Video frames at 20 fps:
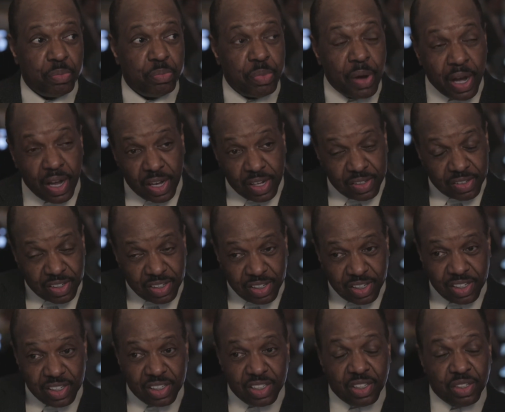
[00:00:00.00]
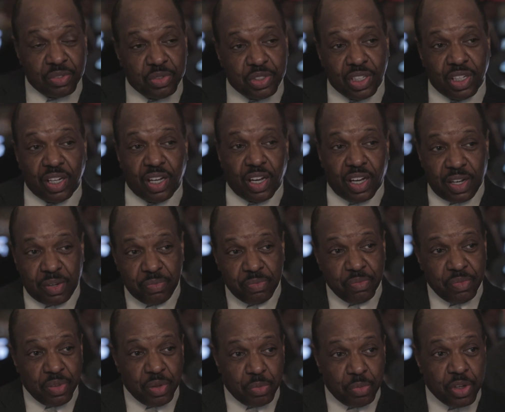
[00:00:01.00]
by the end of July,
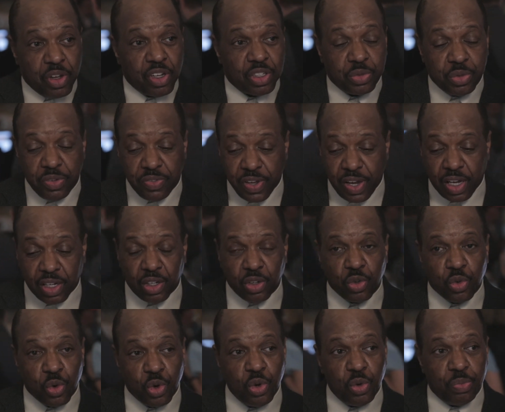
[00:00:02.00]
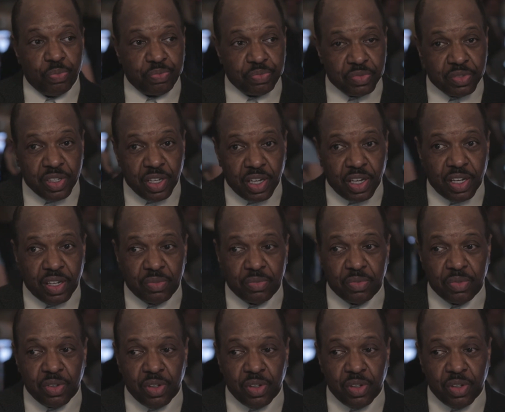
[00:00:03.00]
because we've got a group that